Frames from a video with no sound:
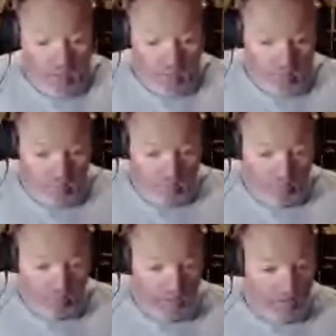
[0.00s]
No,
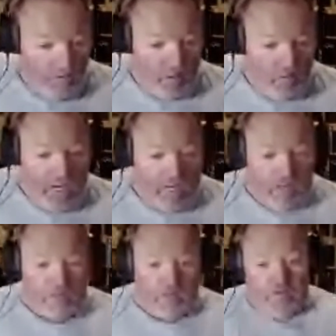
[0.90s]
Alan, you're
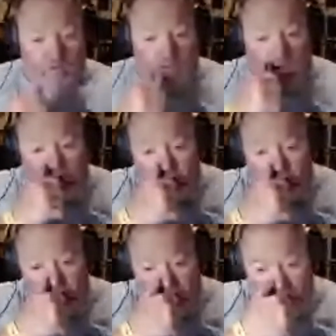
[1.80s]
close.
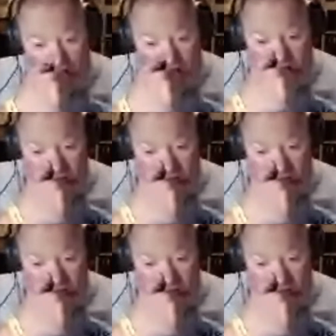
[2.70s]
No,